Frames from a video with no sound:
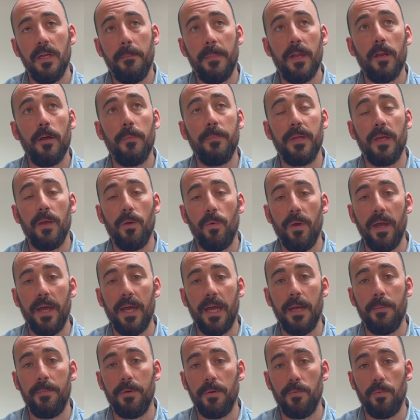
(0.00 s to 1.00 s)
may not be
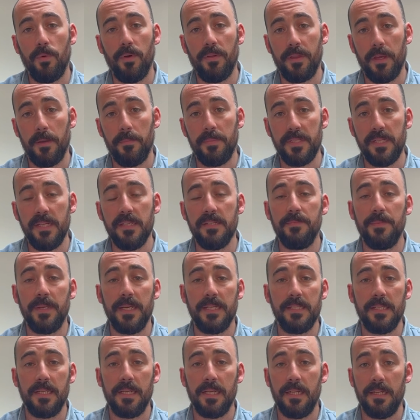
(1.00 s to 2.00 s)
aware, but what they're
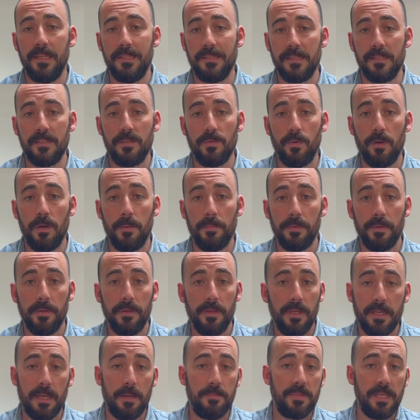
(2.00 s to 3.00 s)
participating in is a swap.
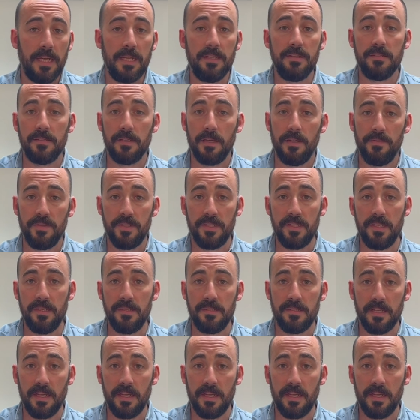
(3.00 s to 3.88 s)
They obtain services